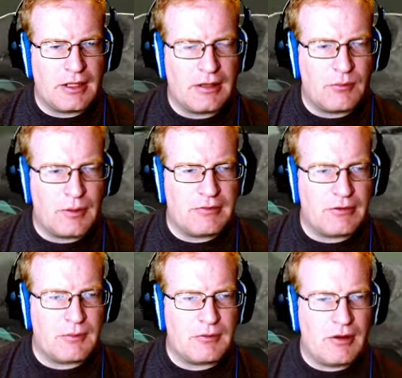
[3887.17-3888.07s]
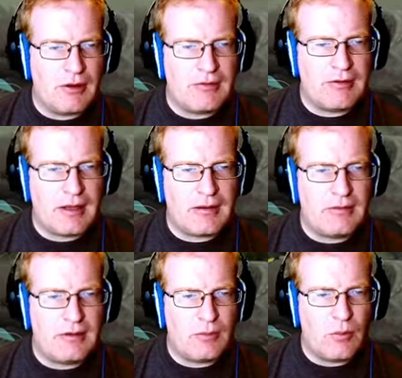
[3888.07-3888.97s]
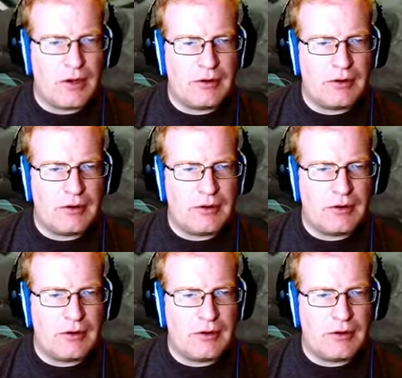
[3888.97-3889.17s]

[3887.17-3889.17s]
enough waste here. But as long as that uh, water